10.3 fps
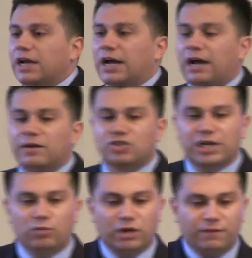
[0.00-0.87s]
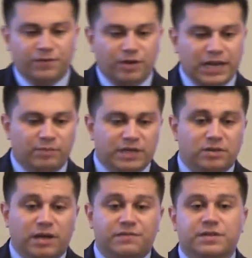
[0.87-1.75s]
uh, child welfare, and
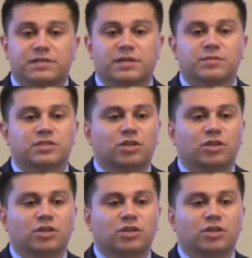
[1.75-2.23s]
mental health systems.